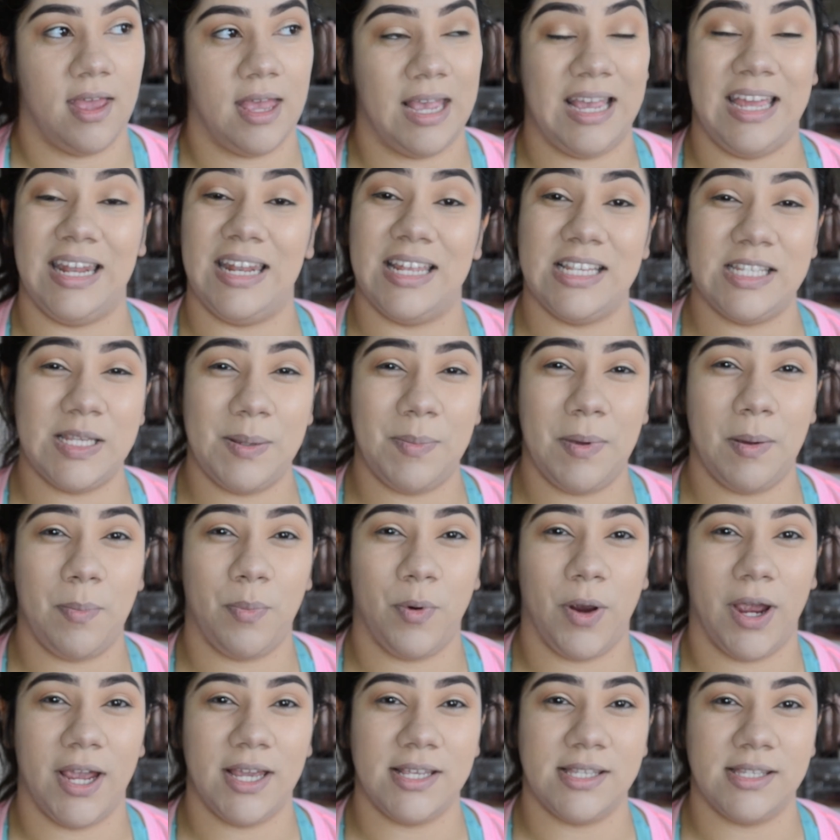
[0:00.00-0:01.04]
it is a bit
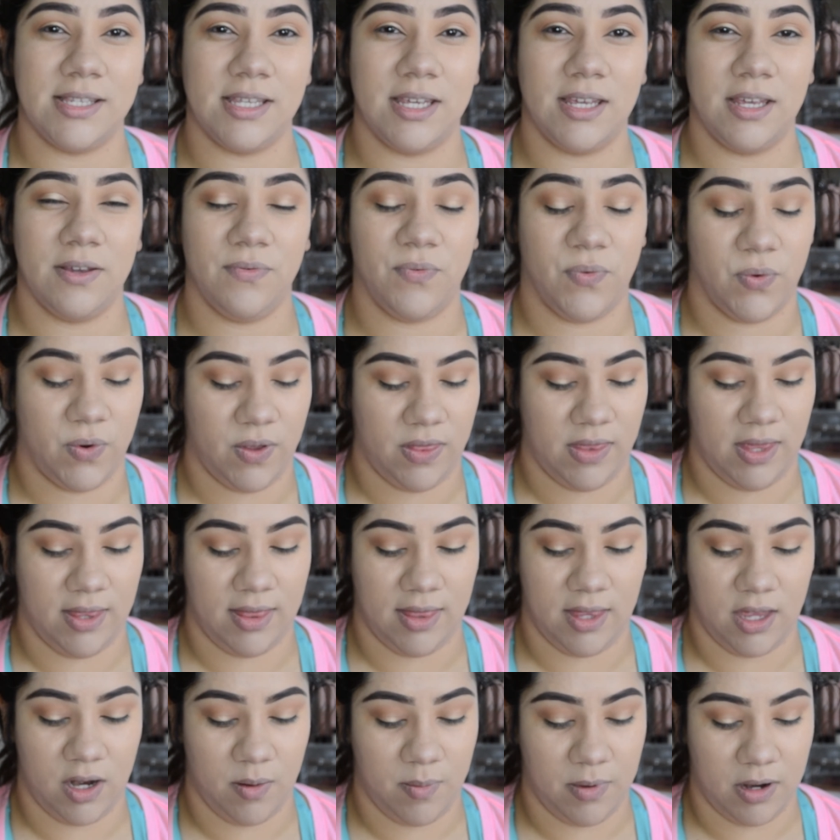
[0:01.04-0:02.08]
pricey for the
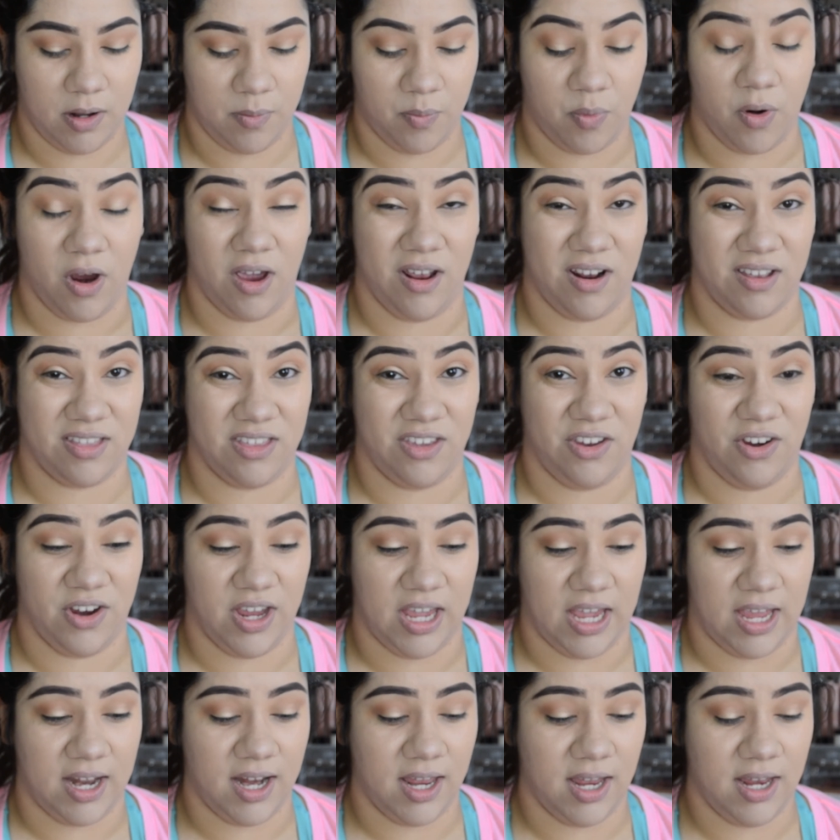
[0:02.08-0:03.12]
little bit of product that you're
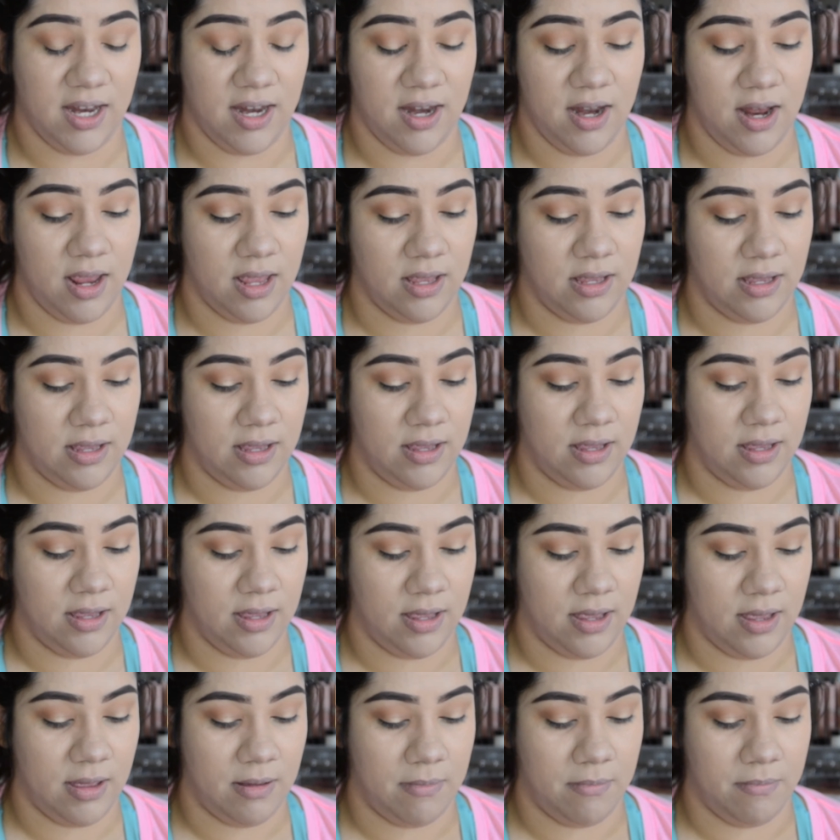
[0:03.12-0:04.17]
getting,
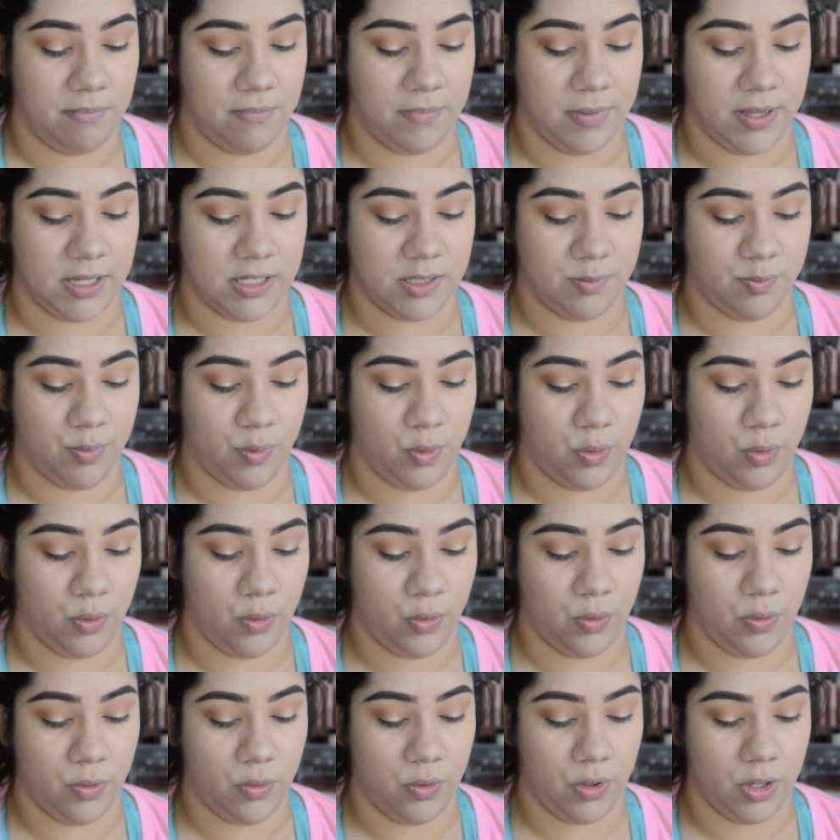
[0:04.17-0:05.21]
but
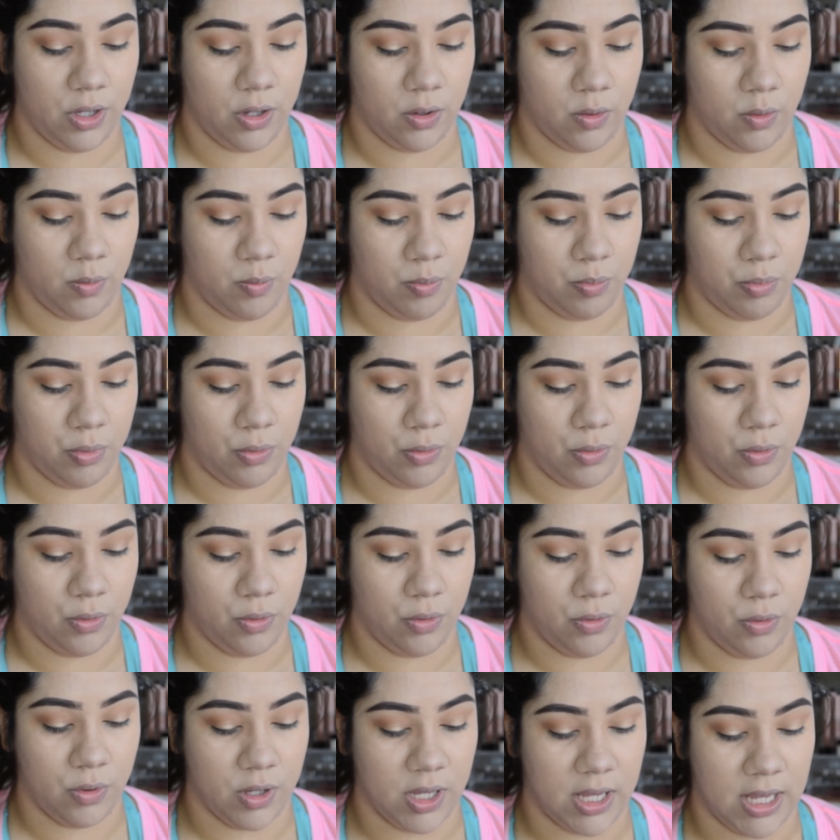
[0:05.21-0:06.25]
boy, oh
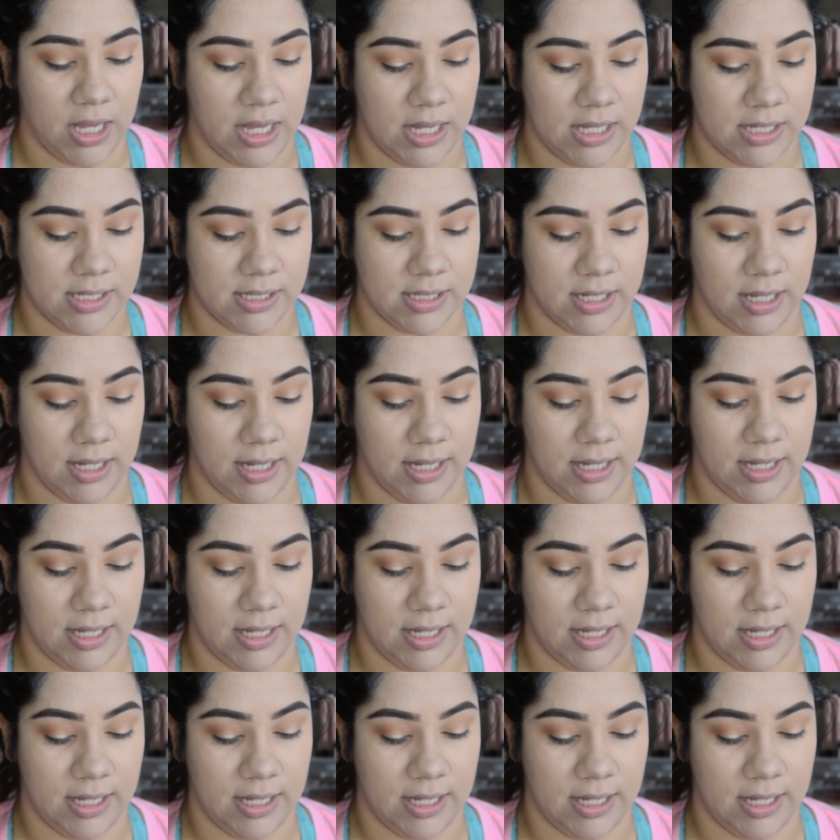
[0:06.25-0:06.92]
boy, is it.